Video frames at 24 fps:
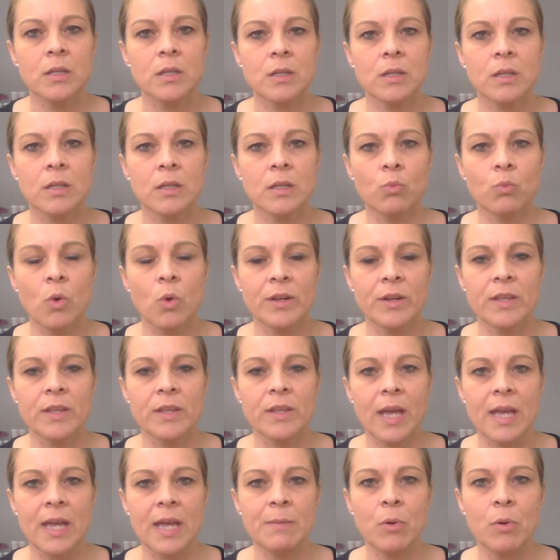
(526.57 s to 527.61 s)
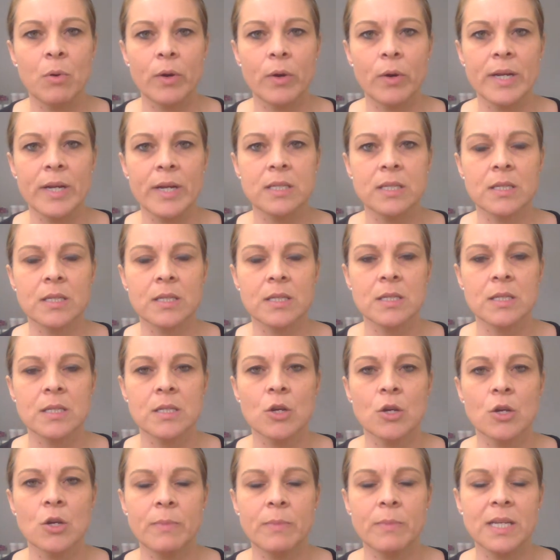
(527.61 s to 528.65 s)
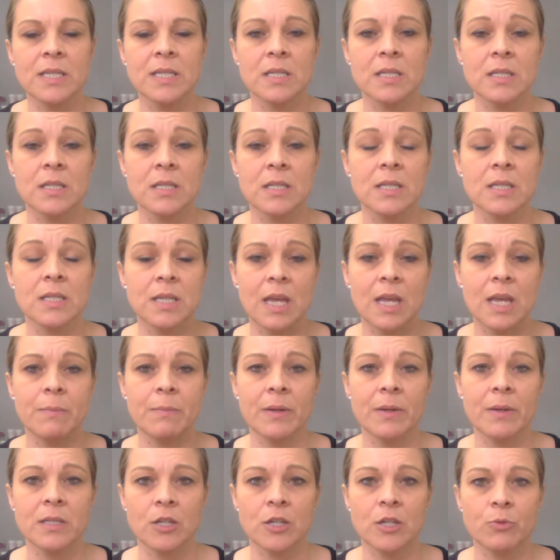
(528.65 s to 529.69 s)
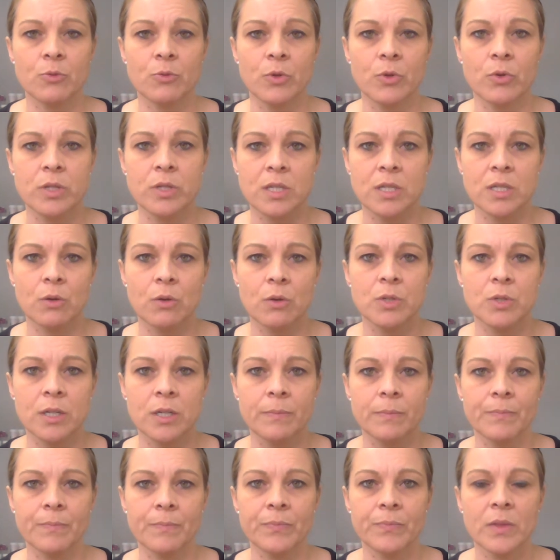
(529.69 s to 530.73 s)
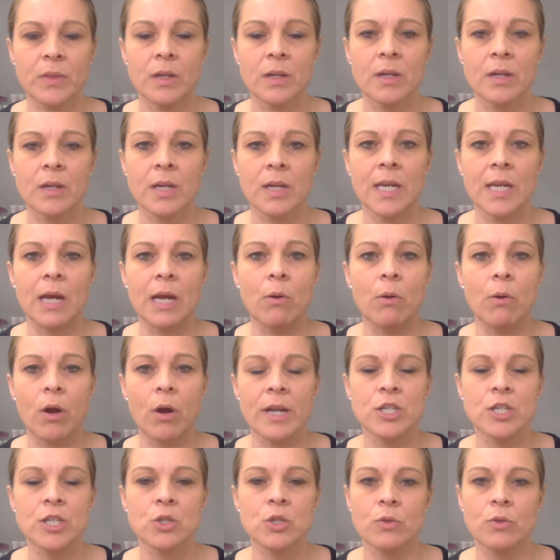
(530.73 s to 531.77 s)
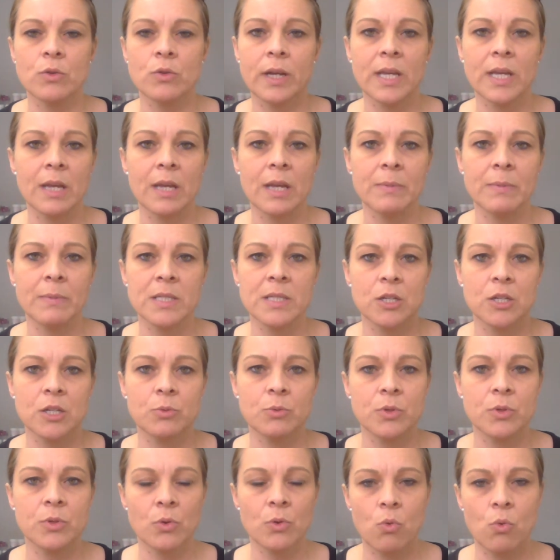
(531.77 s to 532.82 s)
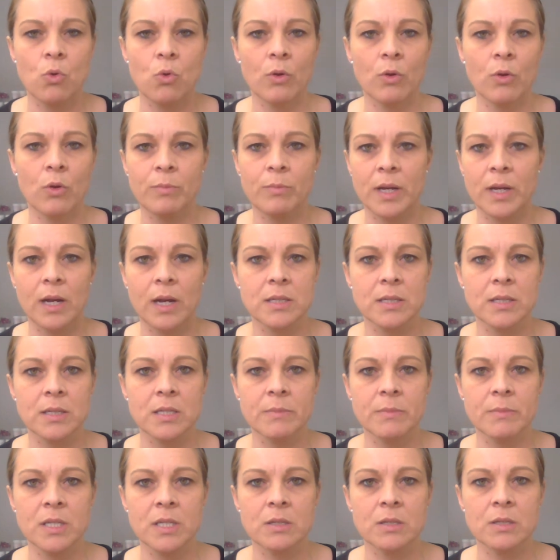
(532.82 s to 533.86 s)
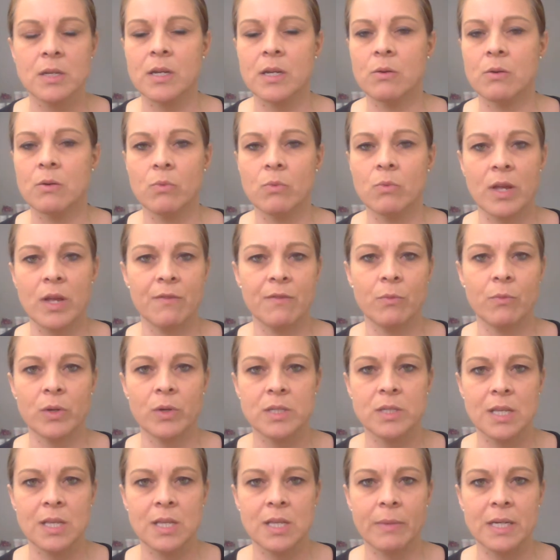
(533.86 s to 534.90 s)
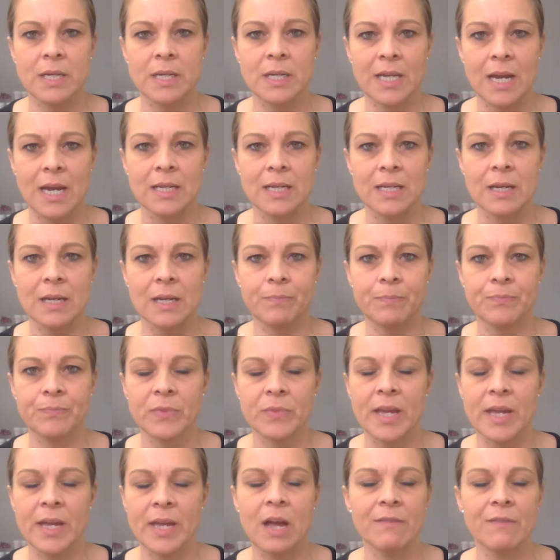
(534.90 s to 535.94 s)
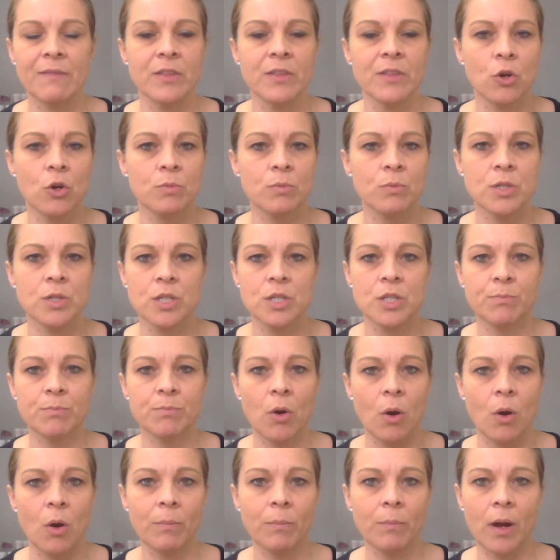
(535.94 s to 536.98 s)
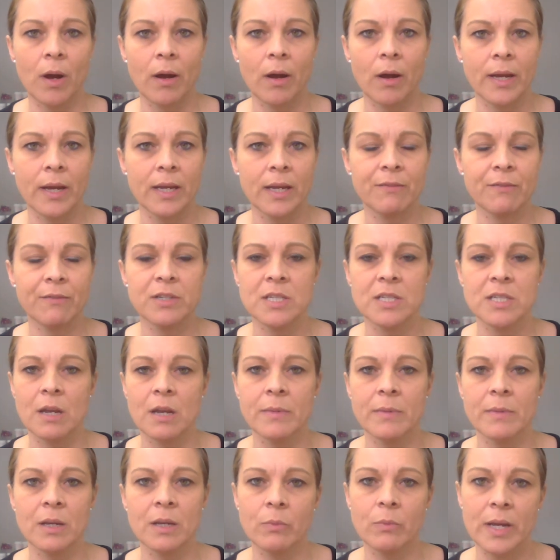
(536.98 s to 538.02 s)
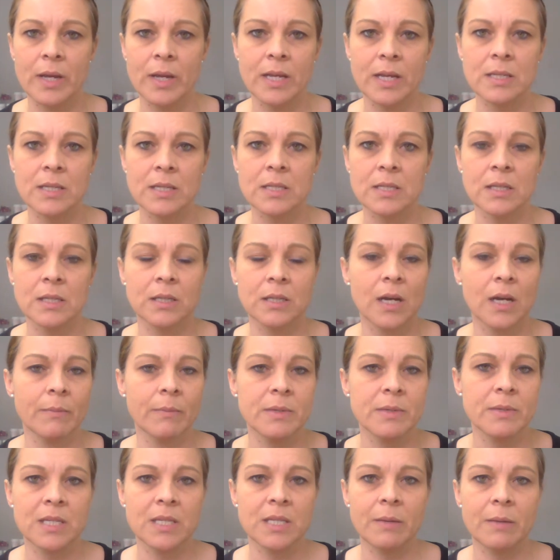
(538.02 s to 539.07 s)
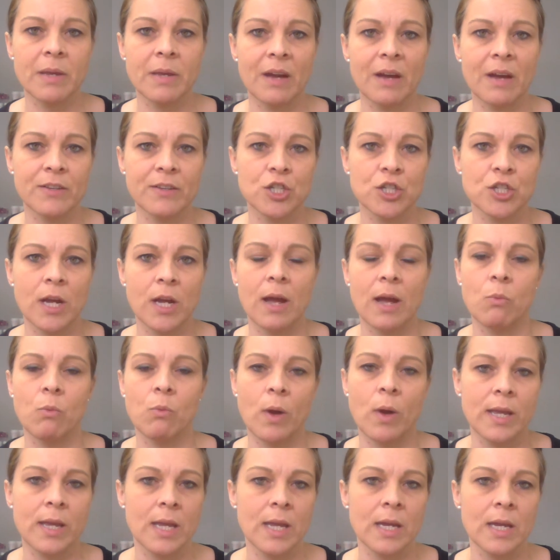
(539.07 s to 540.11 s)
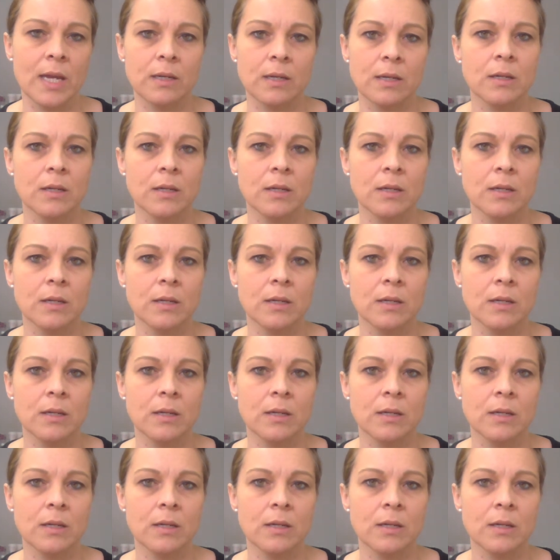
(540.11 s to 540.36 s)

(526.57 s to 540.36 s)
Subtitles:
one of the key points to maintenance is keep in touch with your consultant. Now, I ensure that I keep in touch with all of my customers, even once they're maintaining. They have the option to pop by every so many weeks and come and see me, have a chat, weigh in.